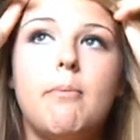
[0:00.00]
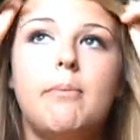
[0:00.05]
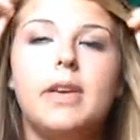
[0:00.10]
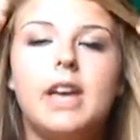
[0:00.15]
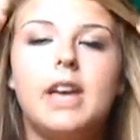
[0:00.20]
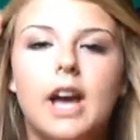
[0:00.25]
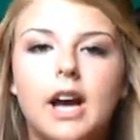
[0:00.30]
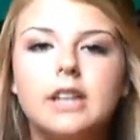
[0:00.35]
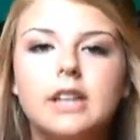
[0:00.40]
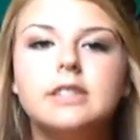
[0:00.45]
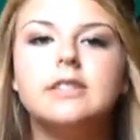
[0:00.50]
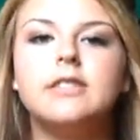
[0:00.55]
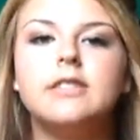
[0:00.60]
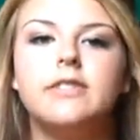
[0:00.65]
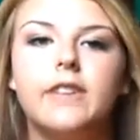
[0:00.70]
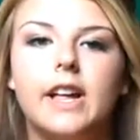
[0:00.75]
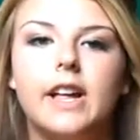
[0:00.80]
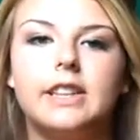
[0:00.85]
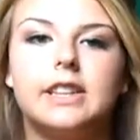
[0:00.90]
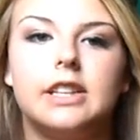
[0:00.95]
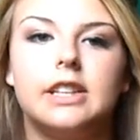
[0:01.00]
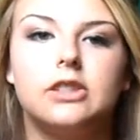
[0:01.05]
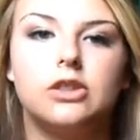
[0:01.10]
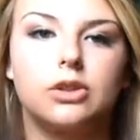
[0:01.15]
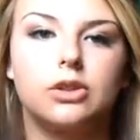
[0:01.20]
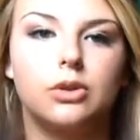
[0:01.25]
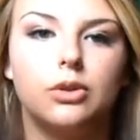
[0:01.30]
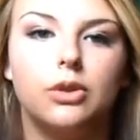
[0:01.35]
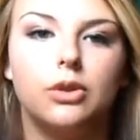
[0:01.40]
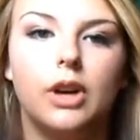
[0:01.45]
of the fact that
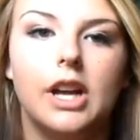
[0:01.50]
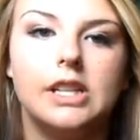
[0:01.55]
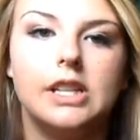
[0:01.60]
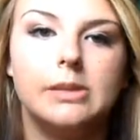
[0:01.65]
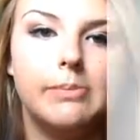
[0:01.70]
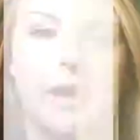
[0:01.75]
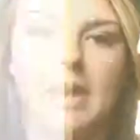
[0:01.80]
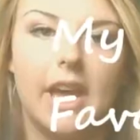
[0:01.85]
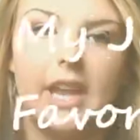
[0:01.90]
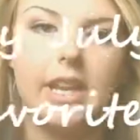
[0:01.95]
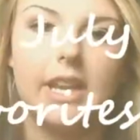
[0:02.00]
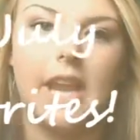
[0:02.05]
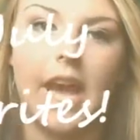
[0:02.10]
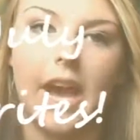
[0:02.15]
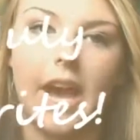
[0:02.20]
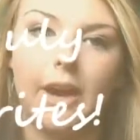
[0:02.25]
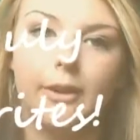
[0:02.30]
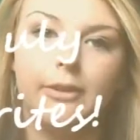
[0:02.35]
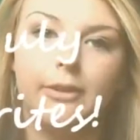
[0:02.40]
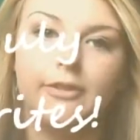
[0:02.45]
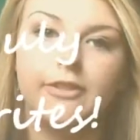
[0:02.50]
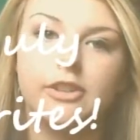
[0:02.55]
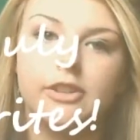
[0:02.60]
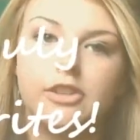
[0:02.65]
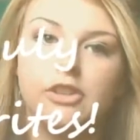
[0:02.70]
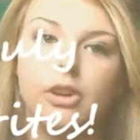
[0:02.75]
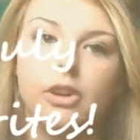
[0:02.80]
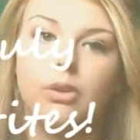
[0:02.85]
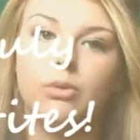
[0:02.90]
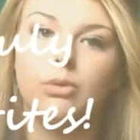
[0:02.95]
school has been out for
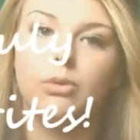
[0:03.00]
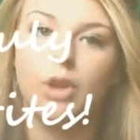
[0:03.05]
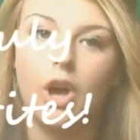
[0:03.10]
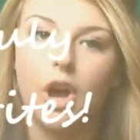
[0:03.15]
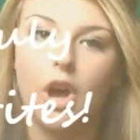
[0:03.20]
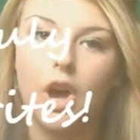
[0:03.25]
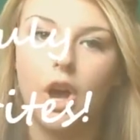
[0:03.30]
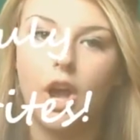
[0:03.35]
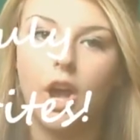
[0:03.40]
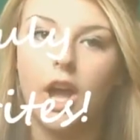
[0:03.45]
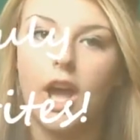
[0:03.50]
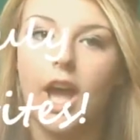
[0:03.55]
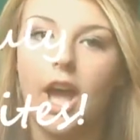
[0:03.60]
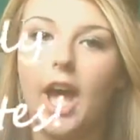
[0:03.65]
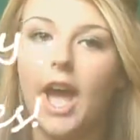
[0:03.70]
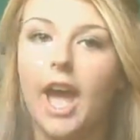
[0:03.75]
so long,